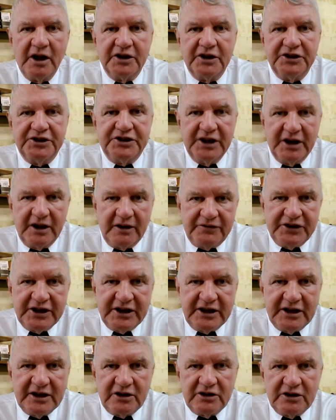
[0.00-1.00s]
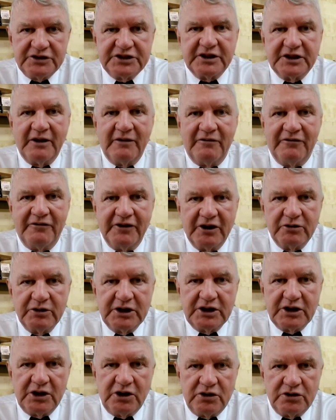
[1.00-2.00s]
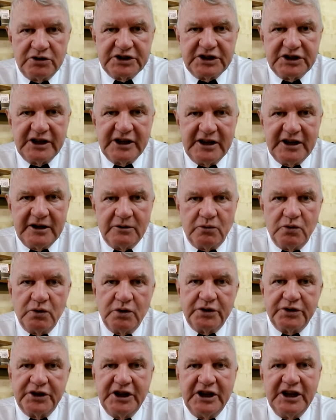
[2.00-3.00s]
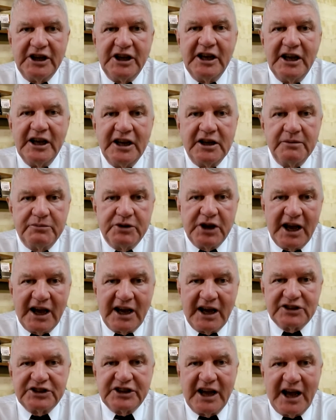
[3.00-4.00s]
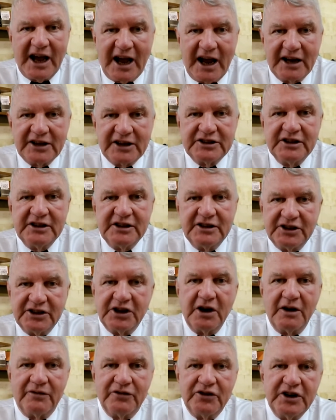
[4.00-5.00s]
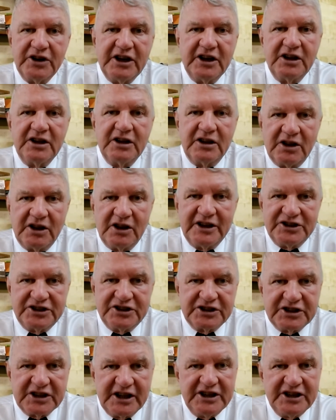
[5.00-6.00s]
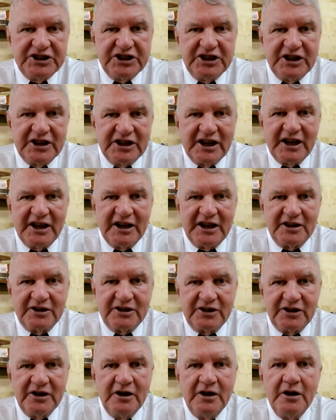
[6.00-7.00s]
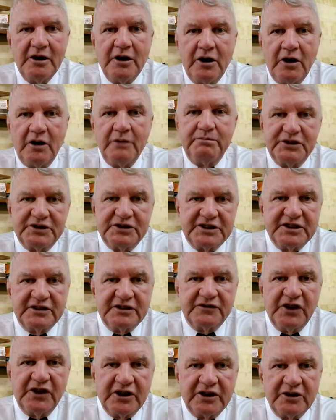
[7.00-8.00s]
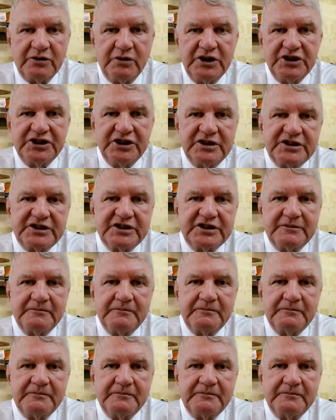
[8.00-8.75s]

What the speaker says: dovetails very closely with the Income Tax Act, the governing legislation in Canada on business valuations.